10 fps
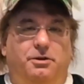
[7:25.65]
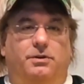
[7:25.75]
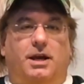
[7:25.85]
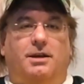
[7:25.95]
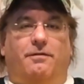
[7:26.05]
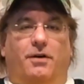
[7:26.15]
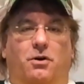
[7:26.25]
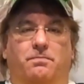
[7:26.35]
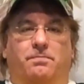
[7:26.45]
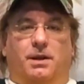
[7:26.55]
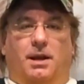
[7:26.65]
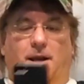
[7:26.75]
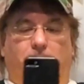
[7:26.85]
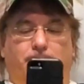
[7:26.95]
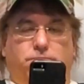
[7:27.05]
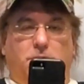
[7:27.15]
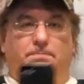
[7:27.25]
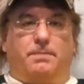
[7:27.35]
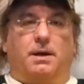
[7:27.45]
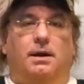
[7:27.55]
take your phone and
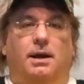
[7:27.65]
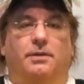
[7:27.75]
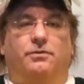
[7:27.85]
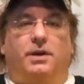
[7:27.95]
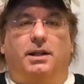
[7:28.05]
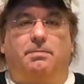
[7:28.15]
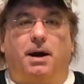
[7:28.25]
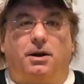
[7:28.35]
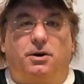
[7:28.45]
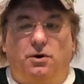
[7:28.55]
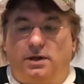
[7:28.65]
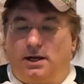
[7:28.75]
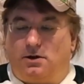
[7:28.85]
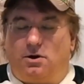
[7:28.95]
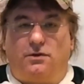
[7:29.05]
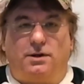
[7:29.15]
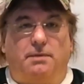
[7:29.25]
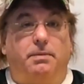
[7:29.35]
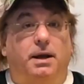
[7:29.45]
boop and scan the barcode, and it calls it up,